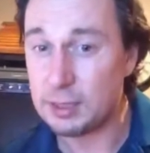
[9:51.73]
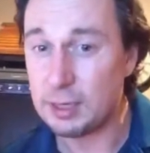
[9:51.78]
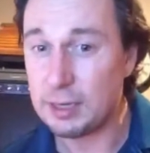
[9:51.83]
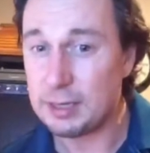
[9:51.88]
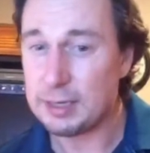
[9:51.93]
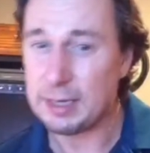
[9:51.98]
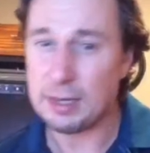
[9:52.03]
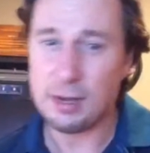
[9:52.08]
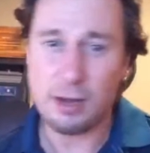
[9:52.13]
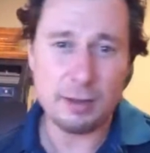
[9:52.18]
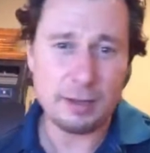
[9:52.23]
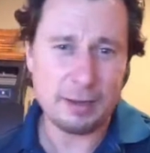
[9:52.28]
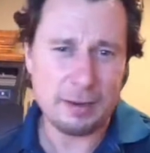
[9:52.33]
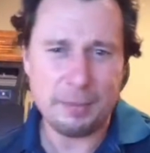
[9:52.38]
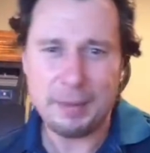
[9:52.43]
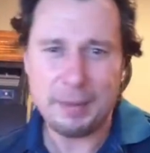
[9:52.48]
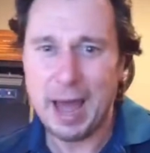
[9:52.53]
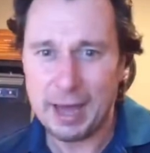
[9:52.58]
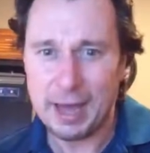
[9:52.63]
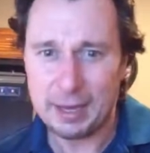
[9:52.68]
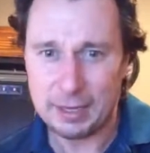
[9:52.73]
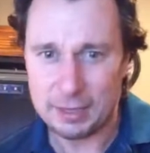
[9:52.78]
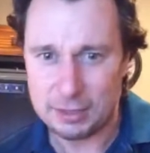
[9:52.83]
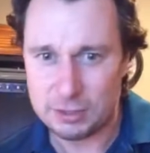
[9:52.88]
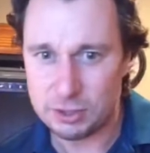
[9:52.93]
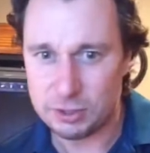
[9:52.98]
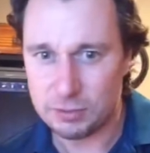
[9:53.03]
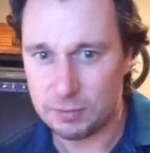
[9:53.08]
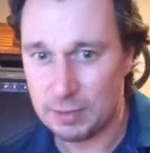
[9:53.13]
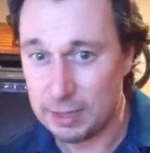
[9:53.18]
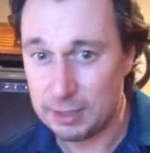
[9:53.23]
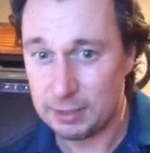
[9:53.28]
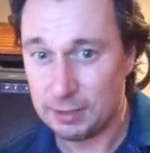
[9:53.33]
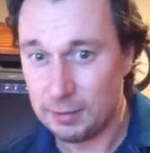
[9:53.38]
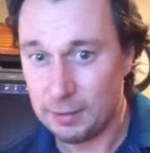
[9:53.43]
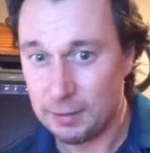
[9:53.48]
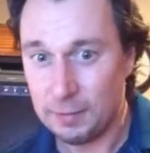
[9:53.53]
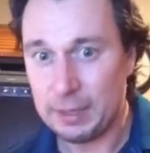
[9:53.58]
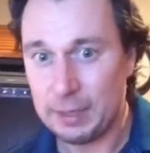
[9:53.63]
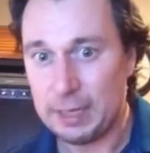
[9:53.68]
They call it a package, right?
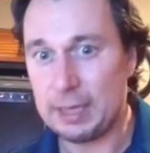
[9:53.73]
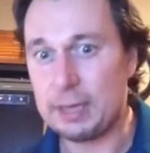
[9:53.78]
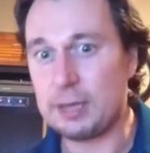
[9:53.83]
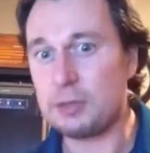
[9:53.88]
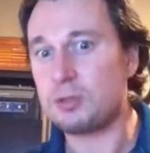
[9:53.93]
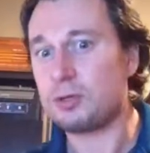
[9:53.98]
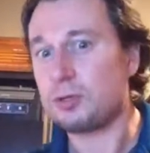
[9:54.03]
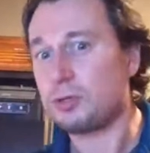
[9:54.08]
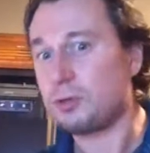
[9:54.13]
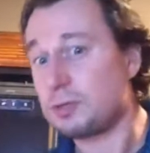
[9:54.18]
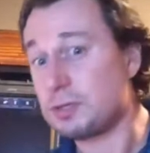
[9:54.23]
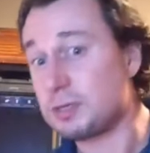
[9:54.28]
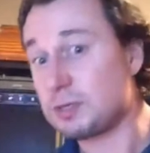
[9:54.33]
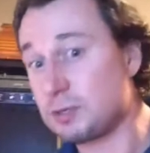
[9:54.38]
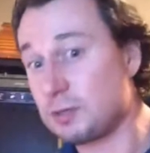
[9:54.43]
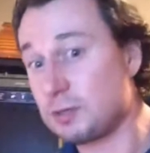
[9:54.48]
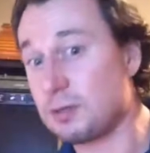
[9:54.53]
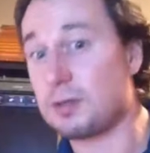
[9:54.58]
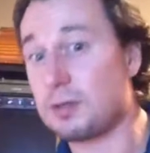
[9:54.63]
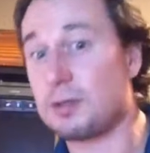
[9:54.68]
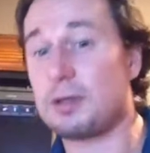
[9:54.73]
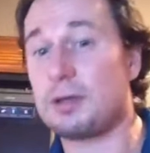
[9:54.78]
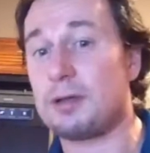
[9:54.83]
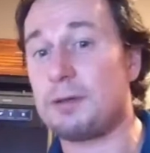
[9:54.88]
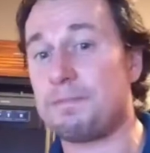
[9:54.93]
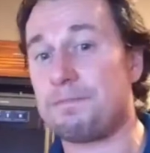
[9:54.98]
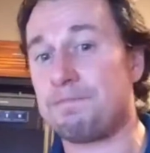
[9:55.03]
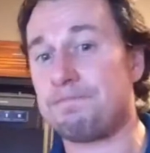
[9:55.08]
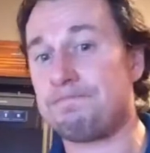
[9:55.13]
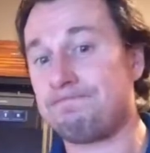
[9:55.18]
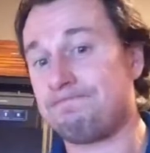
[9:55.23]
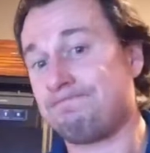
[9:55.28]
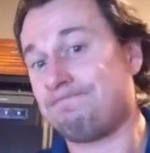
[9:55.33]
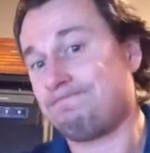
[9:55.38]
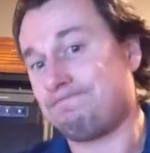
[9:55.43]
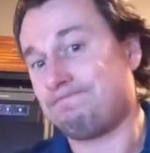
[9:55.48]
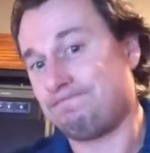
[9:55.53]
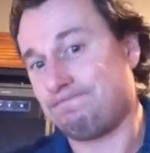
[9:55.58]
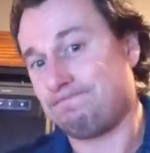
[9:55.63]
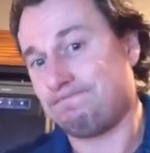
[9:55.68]
It introduces you to the
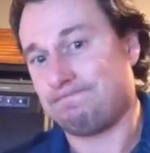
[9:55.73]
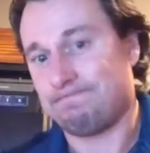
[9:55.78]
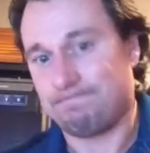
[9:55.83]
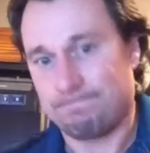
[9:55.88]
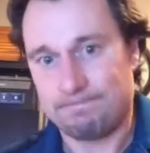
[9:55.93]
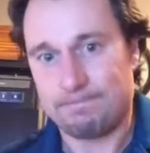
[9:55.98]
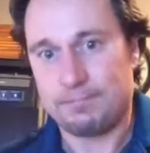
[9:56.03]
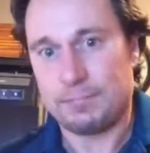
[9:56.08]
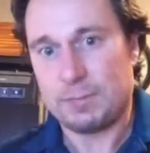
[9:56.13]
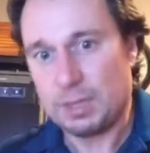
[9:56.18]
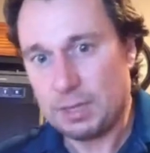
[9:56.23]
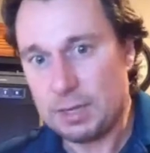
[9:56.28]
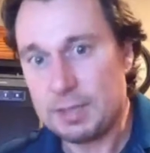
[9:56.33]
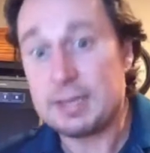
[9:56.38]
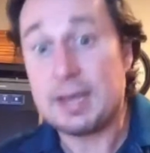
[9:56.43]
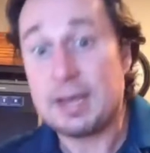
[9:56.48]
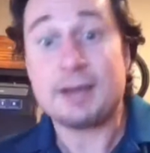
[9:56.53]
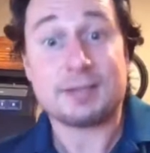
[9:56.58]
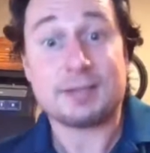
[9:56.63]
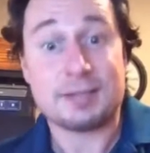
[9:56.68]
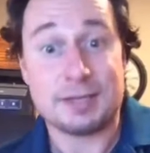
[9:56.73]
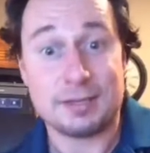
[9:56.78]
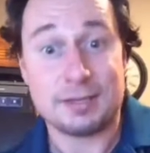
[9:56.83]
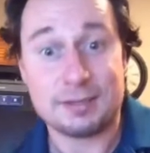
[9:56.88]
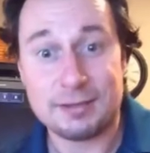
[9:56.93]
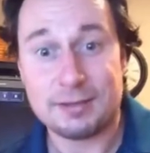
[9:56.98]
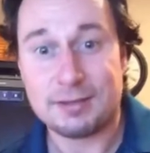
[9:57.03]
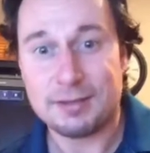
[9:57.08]
contestant.